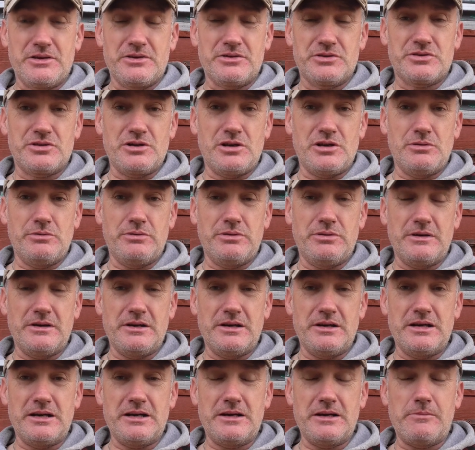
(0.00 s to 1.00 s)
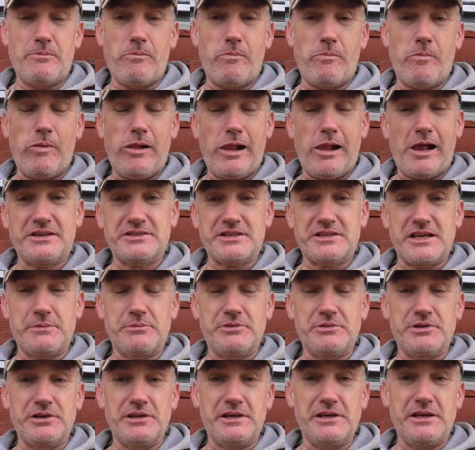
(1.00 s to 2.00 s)
So, um, like I said,
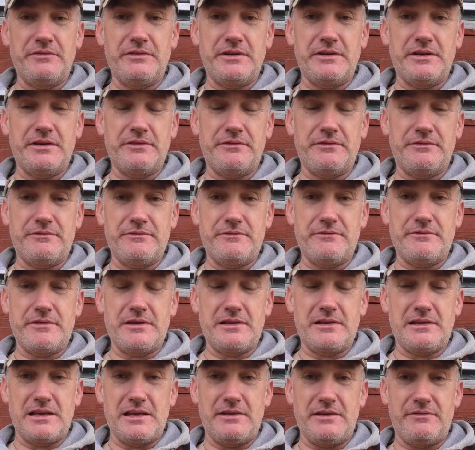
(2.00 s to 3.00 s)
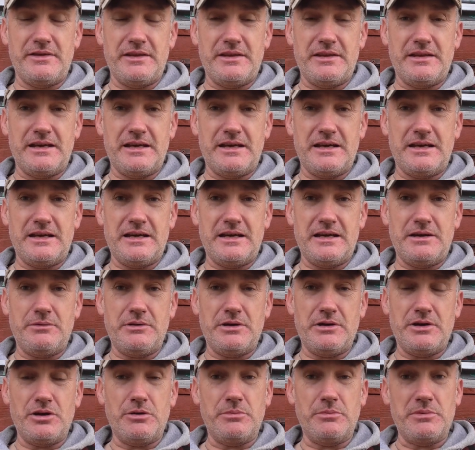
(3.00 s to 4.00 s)
I'm going to leave it if, leave it there now.
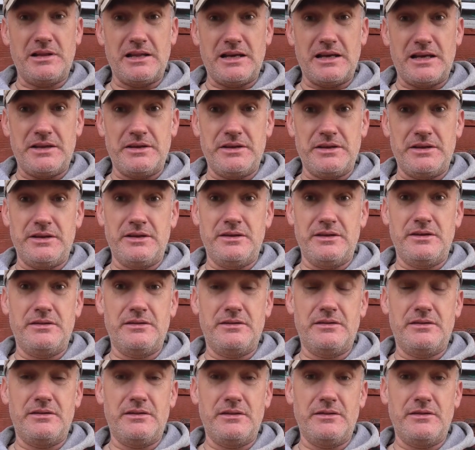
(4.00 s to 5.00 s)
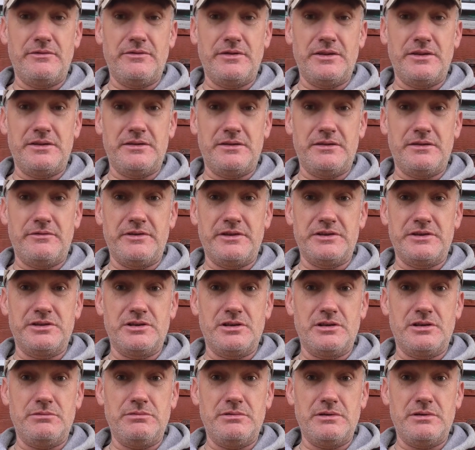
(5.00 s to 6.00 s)
I hope you like the the, the
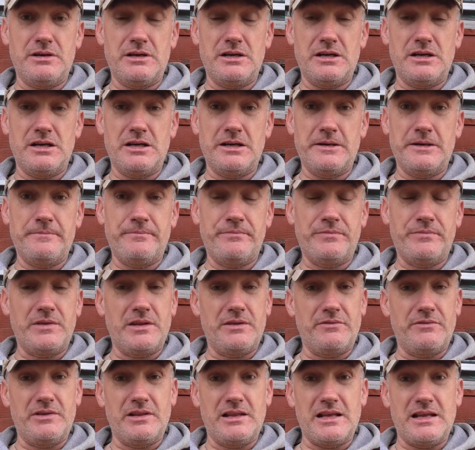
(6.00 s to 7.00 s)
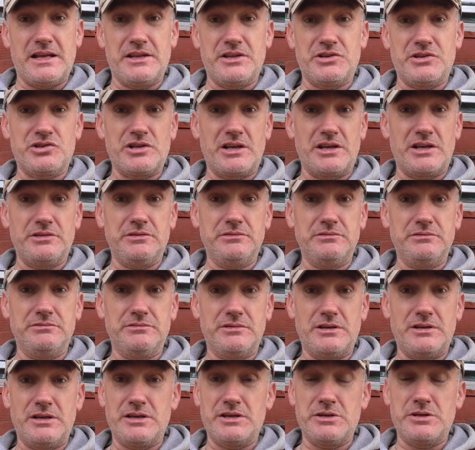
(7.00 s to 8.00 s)
video. Um, if you like the channel
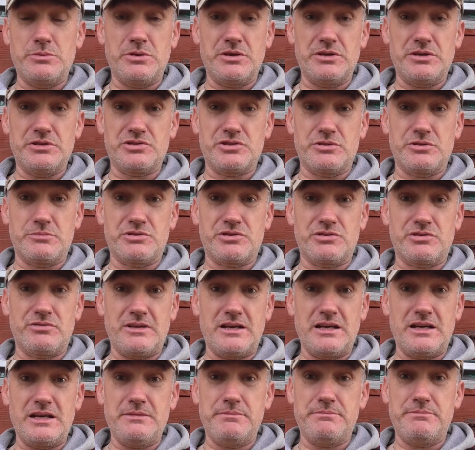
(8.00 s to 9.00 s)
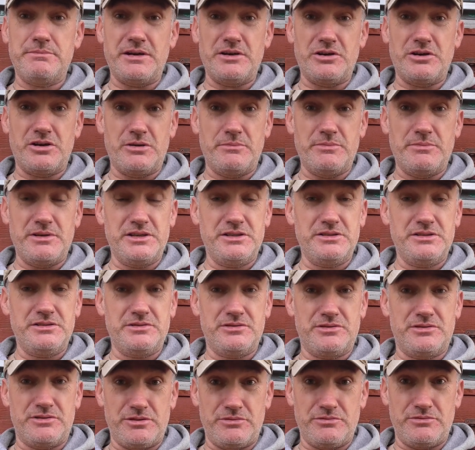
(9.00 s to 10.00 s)
and you want to subscribe, by all
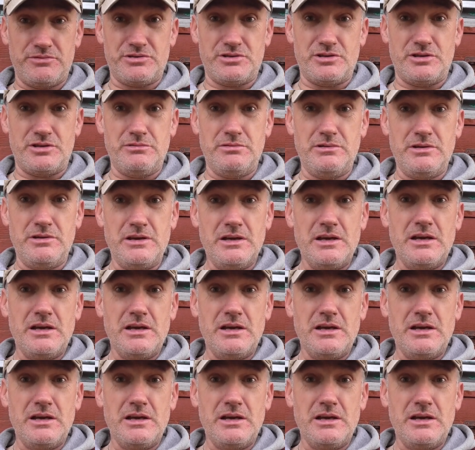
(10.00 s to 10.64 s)
means, do so.